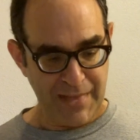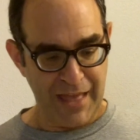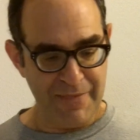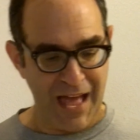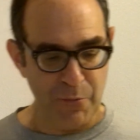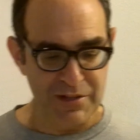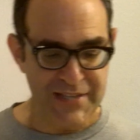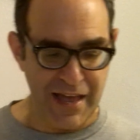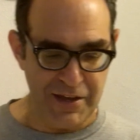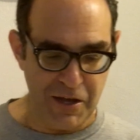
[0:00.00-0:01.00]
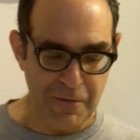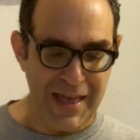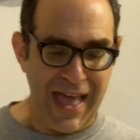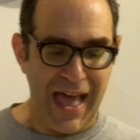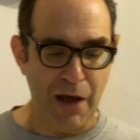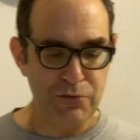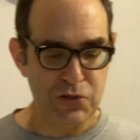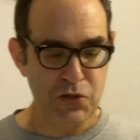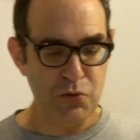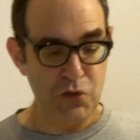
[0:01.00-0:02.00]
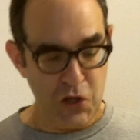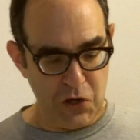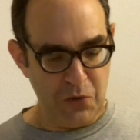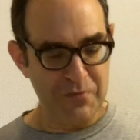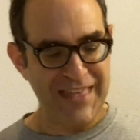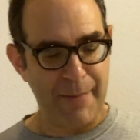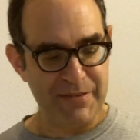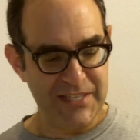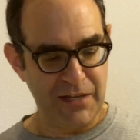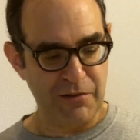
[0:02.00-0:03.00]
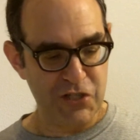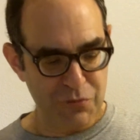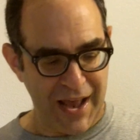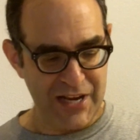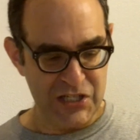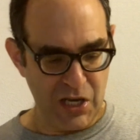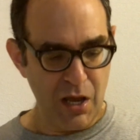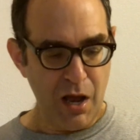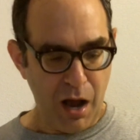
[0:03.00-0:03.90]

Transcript: And that will tell you how to use that particular strategy,